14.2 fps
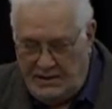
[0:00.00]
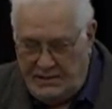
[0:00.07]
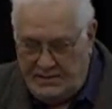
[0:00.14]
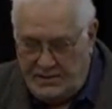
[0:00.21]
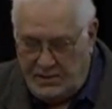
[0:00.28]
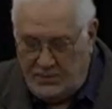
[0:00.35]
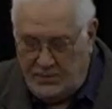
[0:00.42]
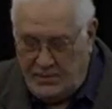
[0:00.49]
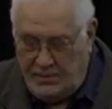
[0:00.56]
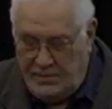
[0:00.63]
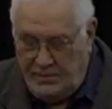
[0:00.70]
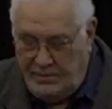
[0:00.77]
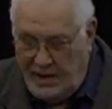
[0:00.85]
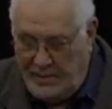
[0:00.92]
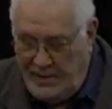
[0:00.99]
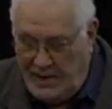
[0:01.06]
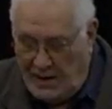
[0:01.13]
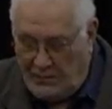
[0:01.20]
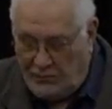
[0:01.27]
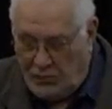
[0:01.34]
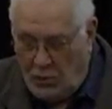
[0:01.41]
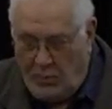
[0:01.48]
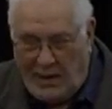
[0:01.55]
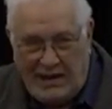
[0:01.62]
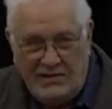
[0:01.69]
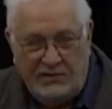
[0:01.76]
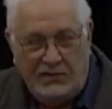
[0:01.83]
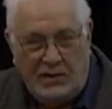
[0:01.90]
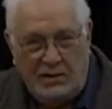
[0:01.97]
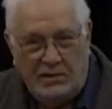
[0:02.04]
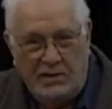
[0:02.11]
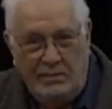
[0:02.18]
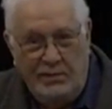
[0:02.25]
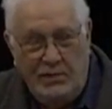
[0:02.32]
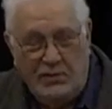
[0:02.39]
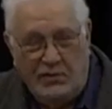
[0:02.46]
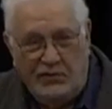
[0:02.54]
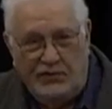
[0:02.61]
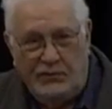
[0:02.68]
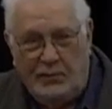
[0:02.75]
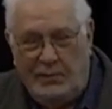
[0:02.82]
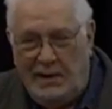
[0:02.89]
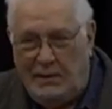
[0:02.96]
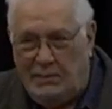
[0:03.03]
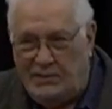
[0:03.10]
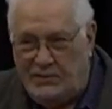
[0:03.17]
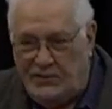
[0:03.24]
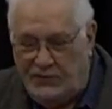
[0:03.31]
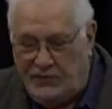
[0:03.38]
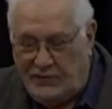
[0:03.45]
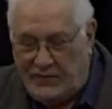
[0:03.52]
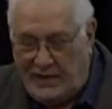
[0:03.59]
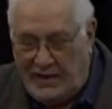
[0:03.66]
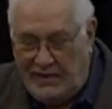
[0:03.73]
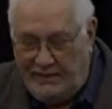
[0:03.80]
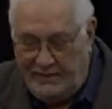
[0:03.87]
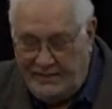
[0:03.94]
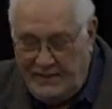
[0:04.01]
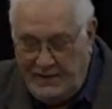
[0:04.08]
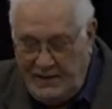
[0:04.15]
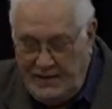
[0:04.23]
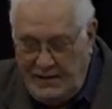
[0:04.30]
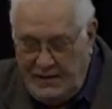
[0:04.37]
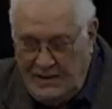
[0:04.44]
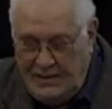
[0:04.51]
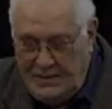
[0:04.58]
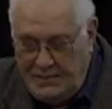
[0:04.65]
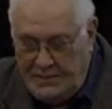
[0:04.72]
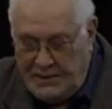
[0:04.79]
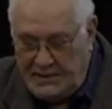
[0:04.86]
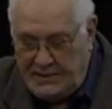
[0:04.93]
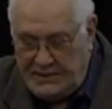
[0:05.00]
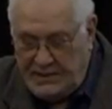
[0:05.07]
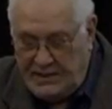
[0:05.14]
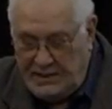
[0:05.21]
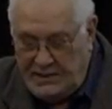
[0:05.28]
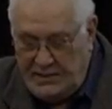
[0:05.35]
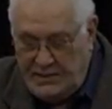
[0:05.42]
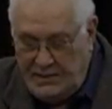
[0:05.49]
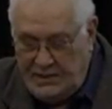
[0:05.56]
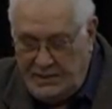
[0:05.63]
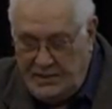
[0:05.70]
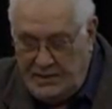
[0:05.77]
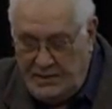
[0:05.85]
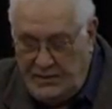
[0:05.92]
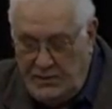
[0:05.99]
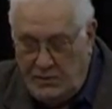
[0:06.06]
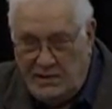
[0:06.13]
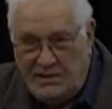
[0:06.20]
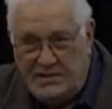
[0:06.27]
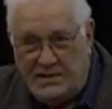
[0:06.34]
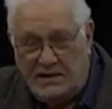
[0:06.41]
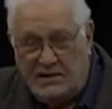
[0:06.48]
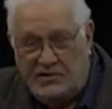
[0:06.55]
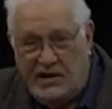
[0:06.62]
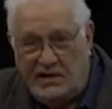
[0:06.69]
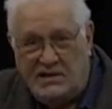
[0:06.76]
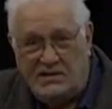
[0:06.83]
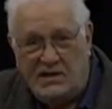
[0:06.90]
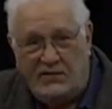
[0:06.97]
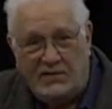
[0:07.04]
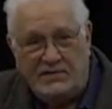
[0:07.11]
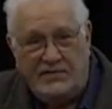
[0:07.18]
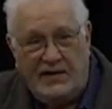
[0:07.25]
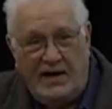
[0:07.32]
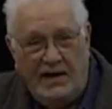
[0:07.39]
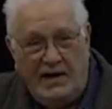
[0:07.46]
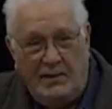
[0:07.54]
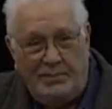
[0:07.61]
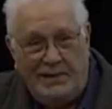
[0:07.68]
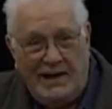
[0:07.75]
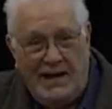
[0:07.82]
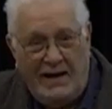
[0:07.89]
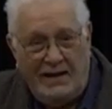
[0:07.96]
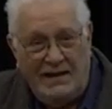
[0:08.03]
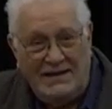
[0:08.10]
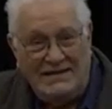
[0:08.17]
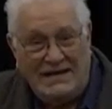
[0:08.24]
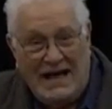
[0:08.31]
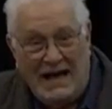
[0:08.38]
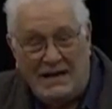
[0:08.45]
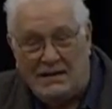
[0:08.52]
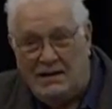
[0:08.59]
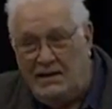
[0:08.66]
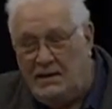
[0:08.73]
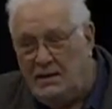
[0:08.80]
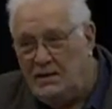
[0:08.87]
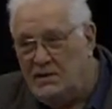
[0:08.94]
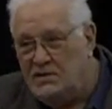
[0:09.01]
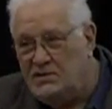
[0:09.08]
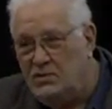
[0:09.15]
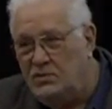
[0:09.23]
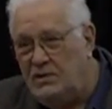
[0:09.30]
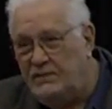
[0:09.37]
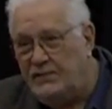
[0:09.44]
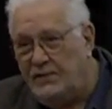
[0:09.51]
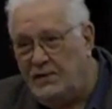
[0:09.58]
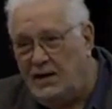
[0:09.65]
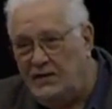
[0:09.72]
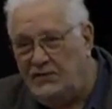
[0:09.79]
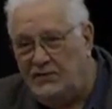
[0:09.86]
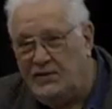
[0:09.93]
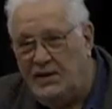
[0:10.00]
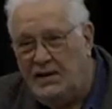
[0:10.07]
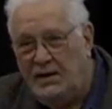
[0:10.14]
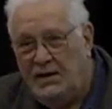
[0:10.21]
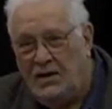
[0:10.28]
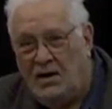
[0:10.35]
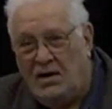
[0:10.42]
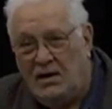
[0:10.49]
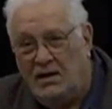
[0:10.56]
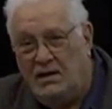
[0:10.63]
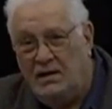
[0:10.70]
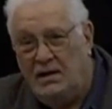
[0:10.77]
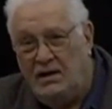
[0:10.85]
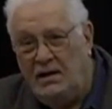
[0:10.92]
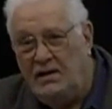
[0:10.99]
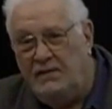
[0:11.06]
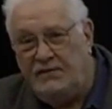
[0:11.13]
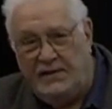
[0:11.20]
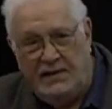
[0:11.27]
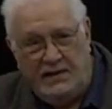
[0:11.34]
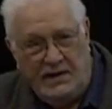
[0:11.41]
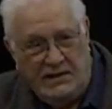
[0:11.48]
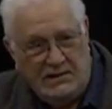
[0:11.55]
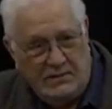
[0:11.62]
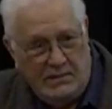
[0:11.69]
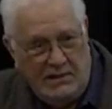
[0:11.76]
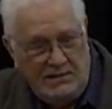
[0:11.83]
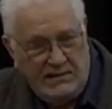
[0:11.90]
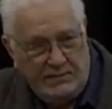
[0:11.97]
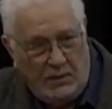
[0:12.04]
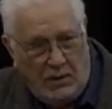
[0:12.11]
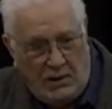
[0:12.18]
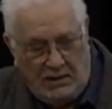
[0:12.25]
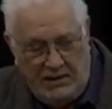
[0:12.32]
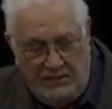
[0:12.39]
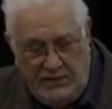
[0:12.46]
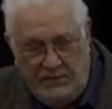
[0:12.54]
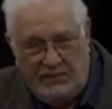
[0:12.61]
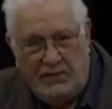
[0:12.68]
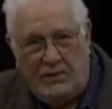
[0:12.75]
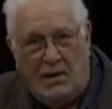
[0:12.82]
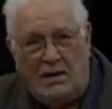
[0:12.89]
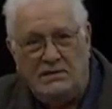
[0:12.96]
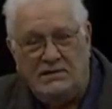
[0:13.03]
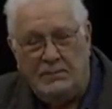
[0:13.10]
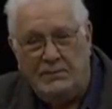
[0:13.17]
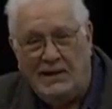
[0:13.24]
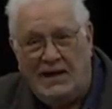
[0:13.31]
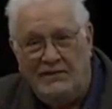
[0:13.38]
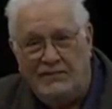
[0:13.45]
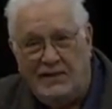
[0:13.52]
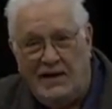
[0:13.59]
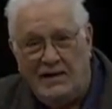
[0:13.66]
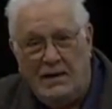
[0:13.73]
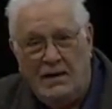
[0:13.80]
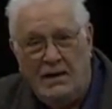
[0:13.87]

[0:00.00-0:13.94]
So maybe our robots, our computers, will be able to survive, but humans, and the chances of us finding a planet exactly suited for us are infinitesimally small. Even if there are some lifelike,